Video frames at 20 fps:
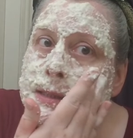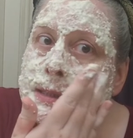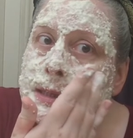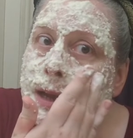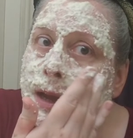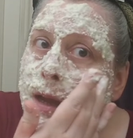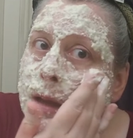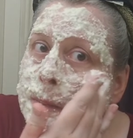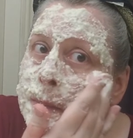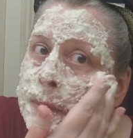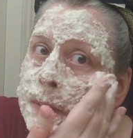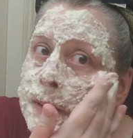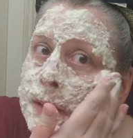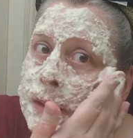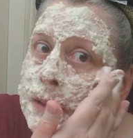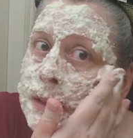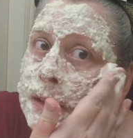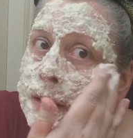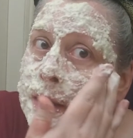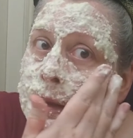step
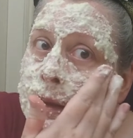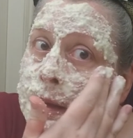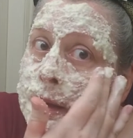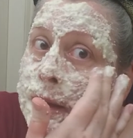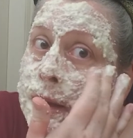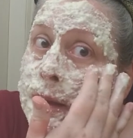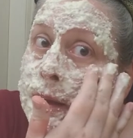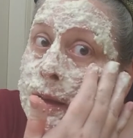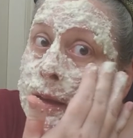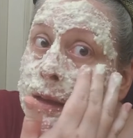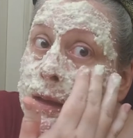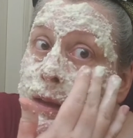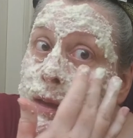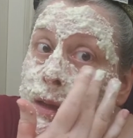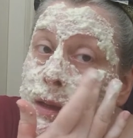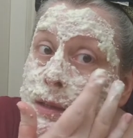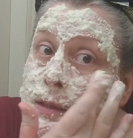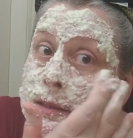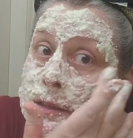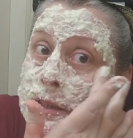
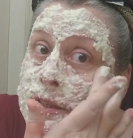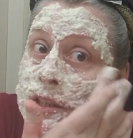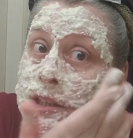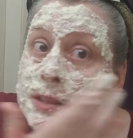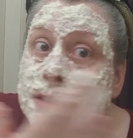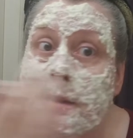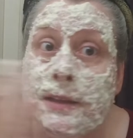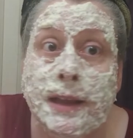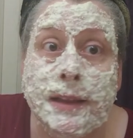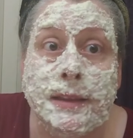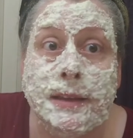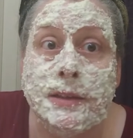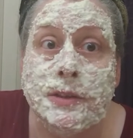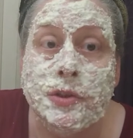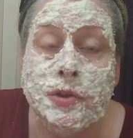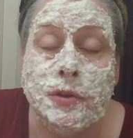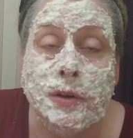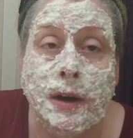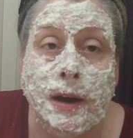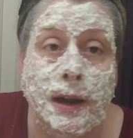is to just let
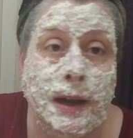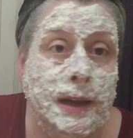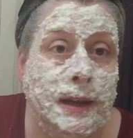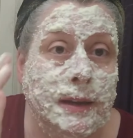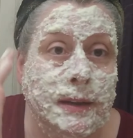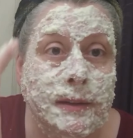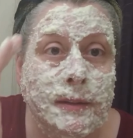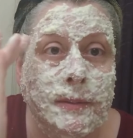this dry.